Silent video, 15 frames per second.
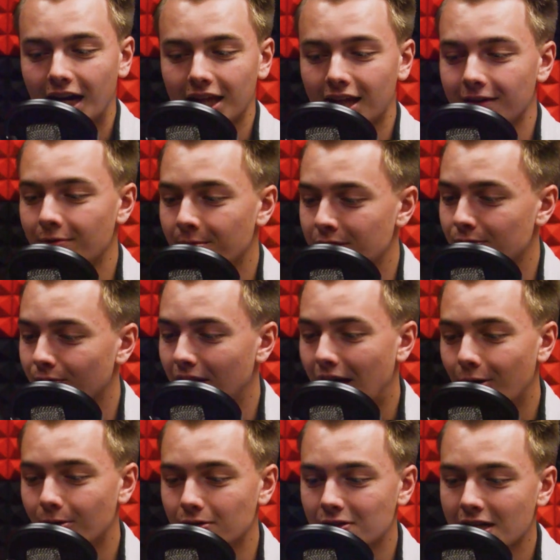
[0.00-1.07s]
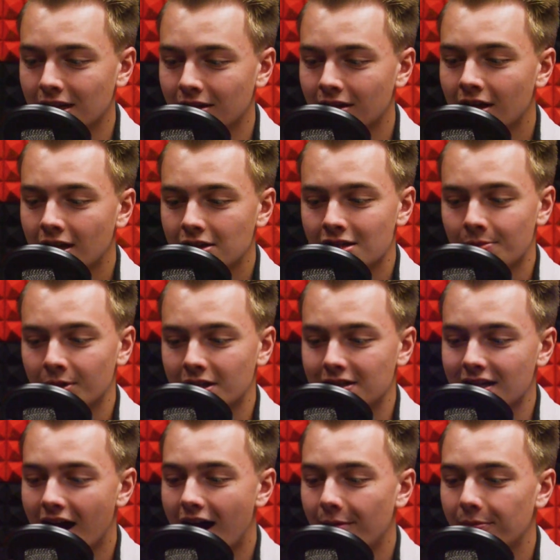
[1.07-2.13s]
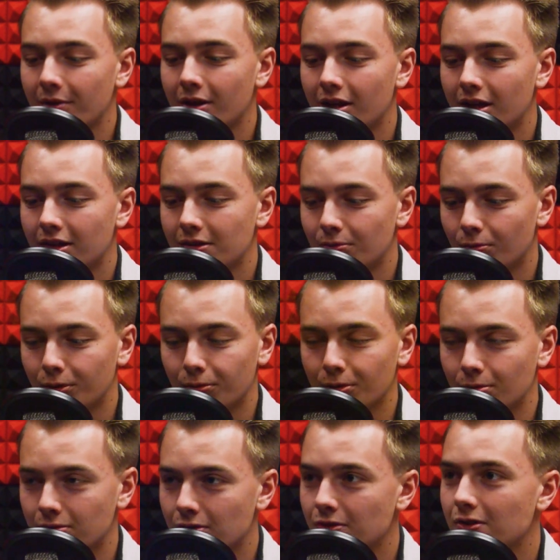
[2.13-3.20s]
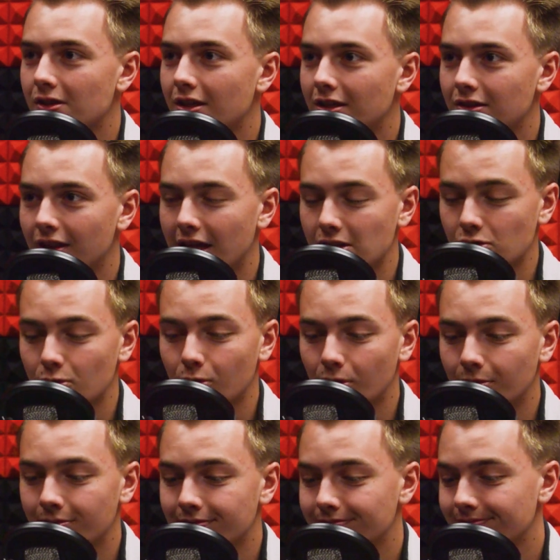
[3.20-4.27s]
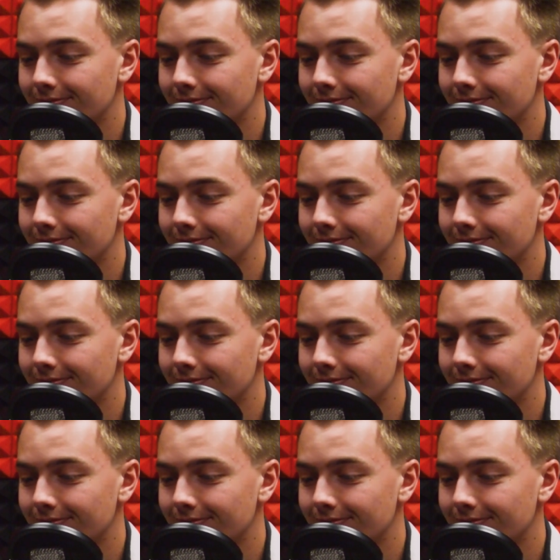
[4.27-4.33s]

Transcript: got to give him his flowers, getting some of the top recruits to that school.